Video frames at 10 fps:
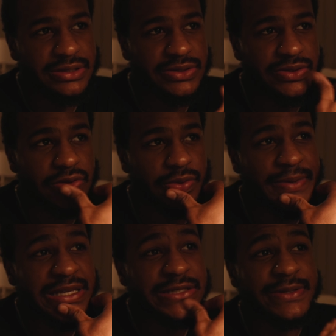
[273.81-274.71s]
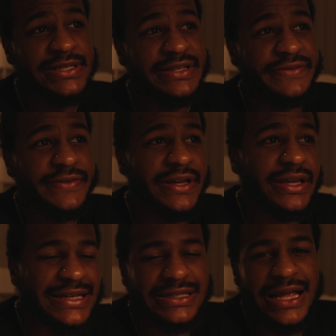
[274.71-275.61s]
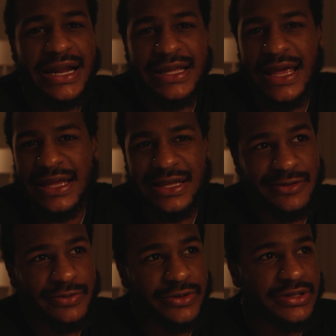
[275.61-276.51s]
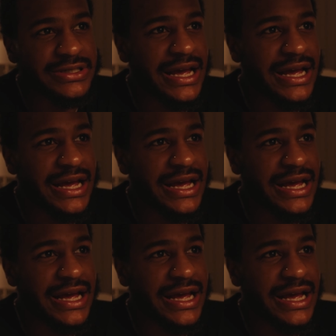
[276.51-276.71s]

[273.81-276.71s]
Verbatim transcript: to be specific, has a lot of gatekeepers,